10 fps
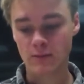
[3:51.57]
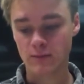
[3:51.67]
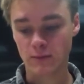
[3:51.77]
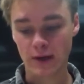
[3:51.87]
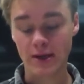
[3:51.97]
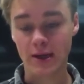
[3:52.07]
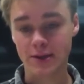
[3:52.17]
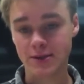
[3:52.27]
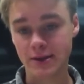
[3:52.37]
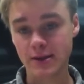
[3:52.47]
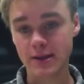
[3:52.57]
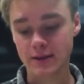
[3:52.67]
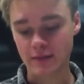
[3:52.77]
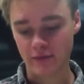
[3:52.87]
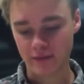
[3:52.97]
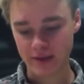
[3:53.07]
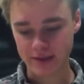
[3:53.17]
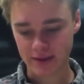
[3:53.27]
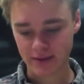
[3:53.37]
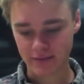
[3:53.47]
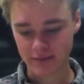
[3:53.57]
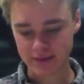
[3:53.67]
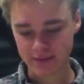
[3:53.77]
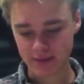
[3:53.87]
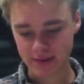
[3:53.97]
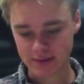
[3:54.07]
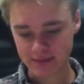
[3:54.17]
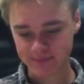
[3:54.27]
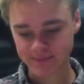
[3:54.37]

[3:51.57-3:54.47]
leaked the information in the first place.